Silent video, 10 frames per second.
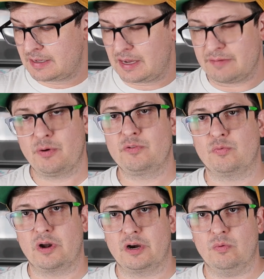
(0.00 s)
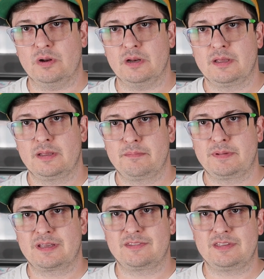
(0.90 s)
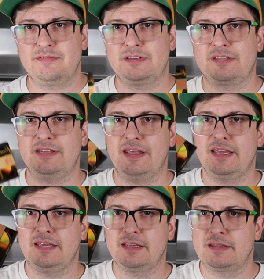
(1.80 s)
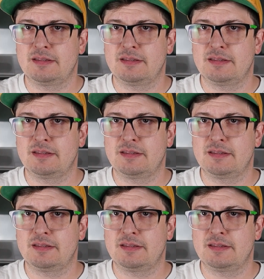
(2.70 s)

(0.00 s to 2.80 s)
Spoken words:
I've always wanted one. Because even today,